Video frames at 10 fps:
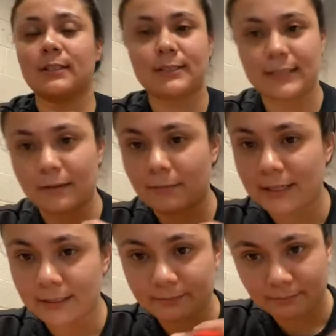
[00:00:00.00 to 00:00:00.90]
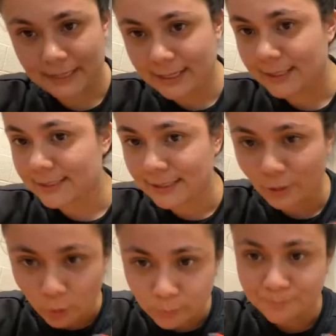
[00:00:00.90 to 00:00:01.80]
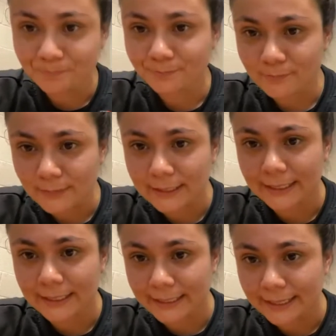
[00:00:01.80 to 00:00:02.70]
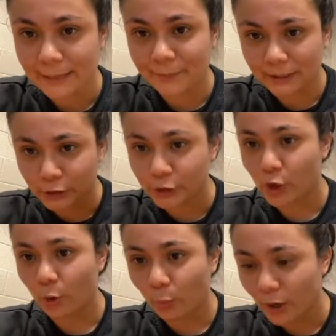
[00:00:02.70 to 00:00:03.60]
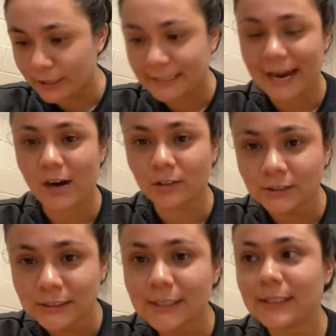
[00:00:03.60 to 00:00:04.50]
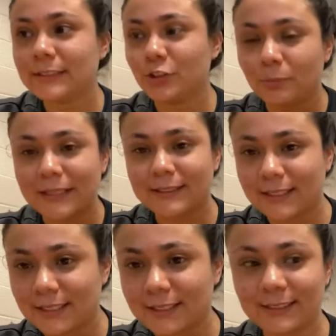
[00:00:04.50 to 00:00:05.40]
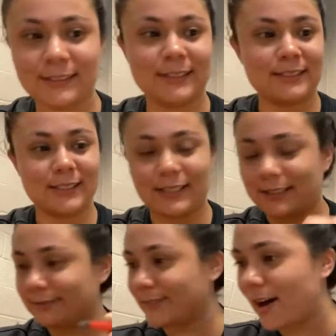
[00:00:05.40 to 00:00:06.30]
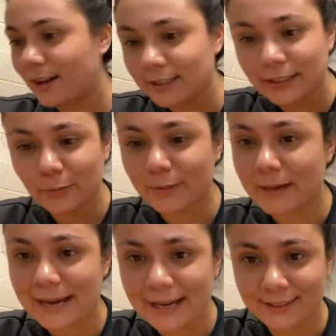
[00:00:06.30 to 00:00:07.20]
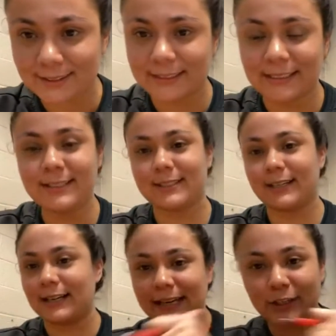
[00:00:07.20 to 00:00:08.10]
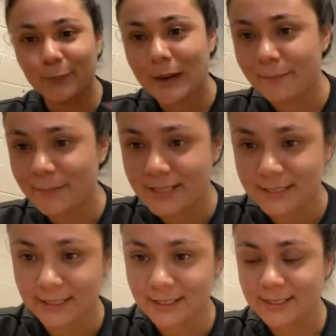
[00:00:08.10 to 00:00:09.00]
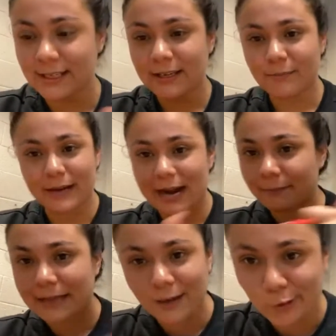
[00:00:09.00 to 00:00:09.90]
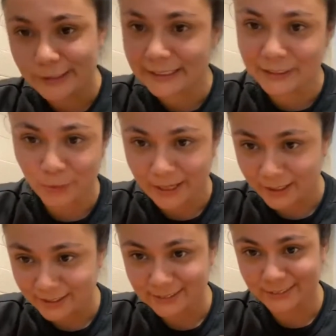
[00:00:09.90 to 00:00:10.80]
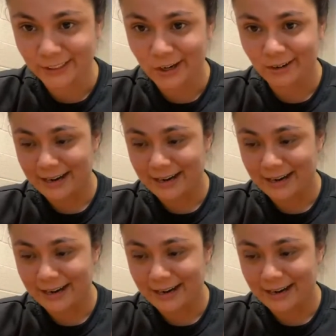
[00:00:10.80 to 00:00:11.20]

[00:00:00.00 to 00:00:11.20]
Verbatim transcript: to stay my ass at home, and I'm going to, you know, work out, do my thing, call in with my athletes, handle my business, but I'm not going anywhere. You know,